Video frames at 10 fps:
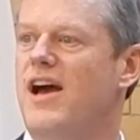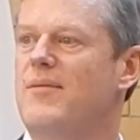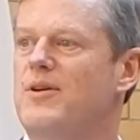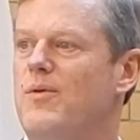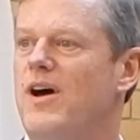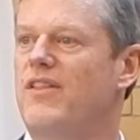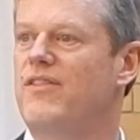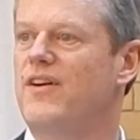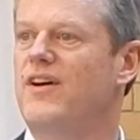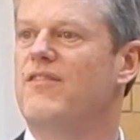
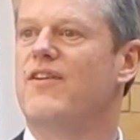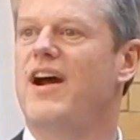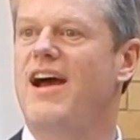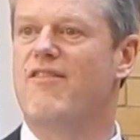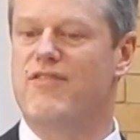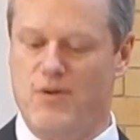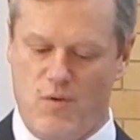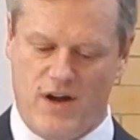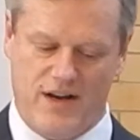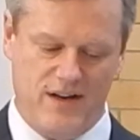Commonwealth for
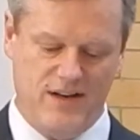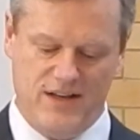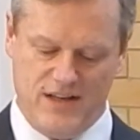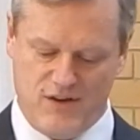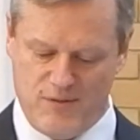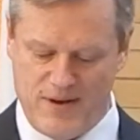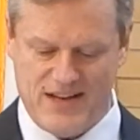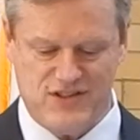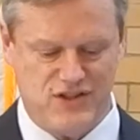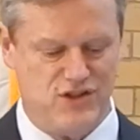everyone here in
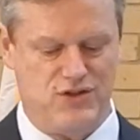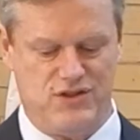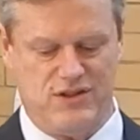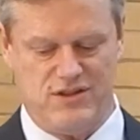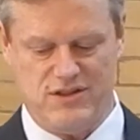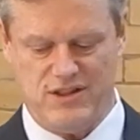Massachusetts.